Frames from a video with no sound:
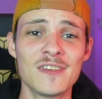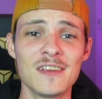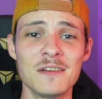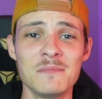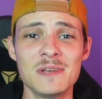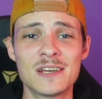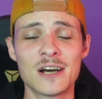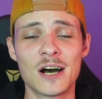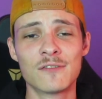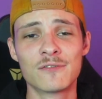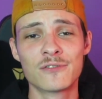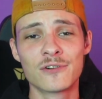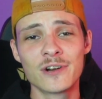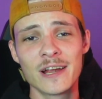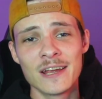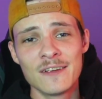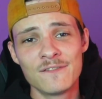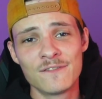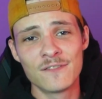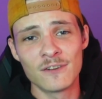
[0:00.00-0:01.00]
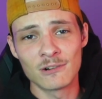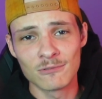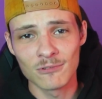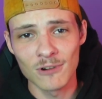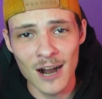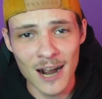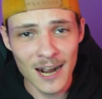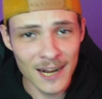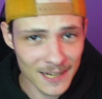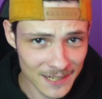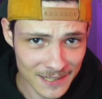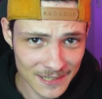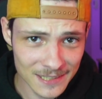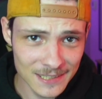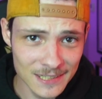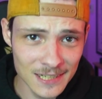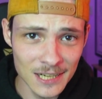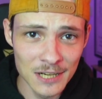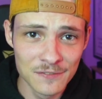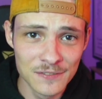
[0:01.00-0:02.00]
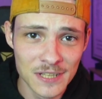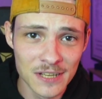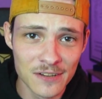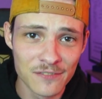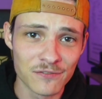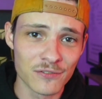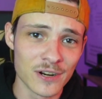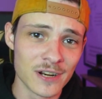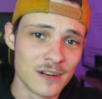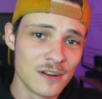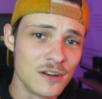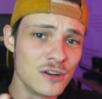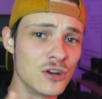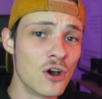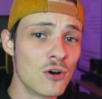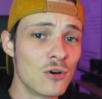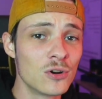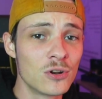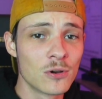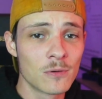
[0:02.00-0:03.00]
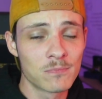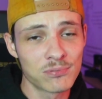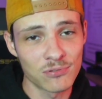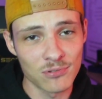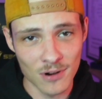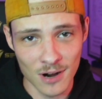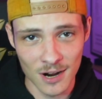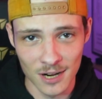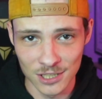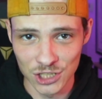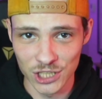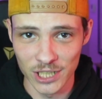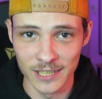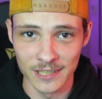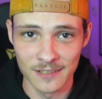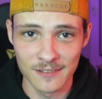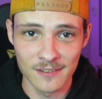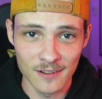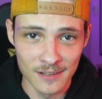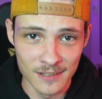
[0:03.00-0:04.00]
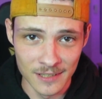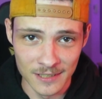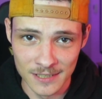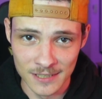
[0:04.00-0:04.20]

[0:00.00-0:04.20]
me cover a variety of different node projects in